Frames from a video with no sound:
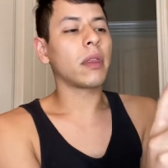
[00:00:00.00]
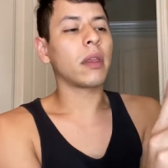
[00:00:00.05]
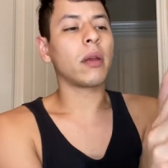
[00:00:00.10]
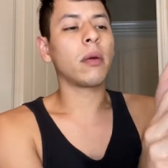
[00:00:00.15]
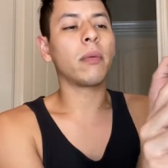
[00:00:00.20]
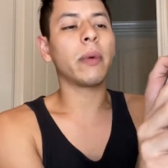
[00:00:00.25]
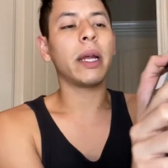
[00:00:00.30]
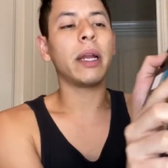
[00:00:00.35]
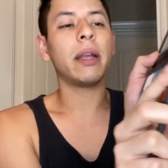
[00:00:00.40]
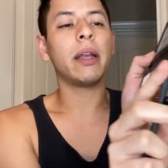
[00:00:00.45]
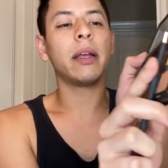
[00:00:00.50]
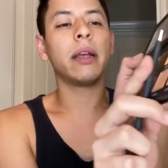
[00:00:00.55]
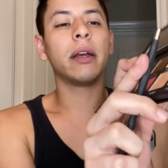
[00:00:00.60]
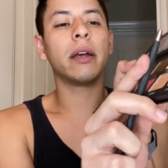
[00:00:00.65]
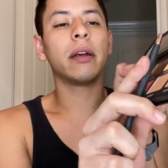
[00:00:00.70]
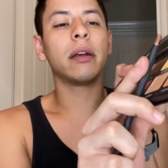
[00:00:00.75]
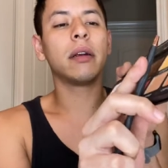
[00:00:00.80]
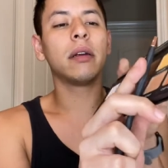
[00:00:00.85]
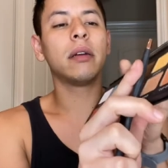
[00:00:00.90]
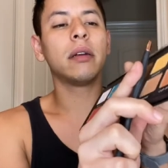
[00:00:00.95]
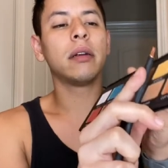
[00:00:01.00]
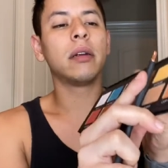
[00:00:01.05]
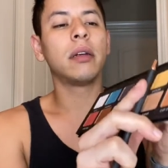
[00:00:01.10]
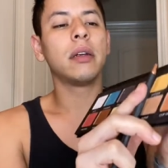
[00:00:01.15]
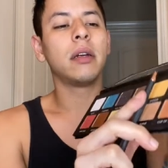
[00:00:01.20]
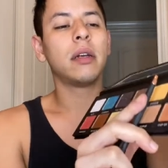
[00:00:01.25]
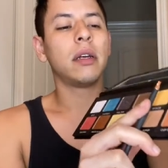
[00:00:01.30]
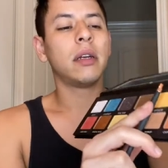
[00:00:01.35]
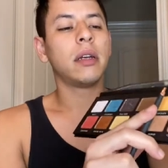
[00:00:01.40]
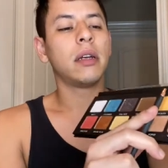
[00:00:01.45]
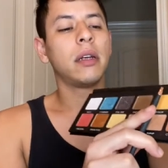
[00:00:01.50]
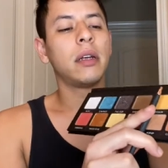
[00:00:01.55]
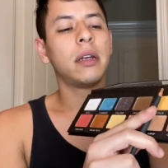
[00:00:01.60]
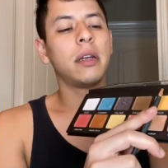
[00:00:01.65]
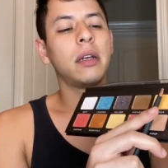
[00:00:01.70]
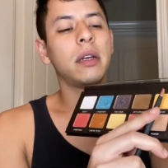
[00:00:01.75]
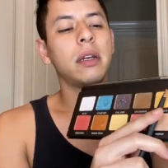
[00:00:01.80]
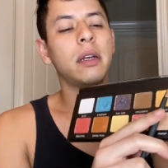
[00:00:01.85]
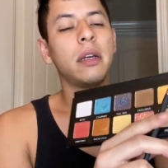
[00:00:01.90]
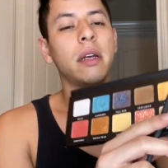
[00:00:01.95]
right here.
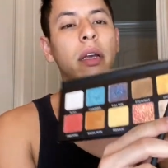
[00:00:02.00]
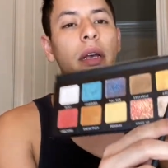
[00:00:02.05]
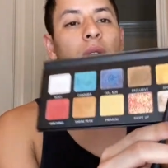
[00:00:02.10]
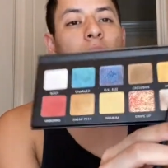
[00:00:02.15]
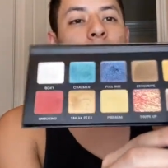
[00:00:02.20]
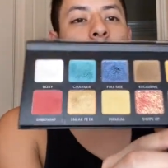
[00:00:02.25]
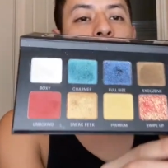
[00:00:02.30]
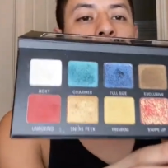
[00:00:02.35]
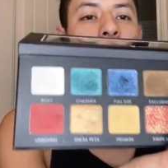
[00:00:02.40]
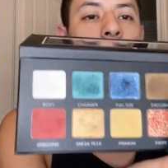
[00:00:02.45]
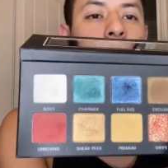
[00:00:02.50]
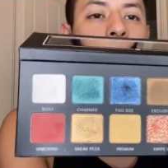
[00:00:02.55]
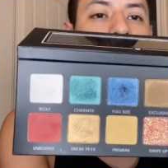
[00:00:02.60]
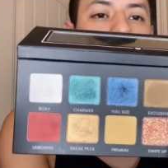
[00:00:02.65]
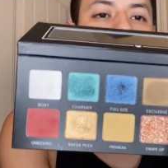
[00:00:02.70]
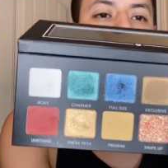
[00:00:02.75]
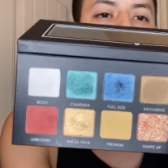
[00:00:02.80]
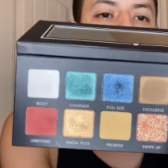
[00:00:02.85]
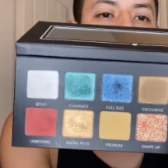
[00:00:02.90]
And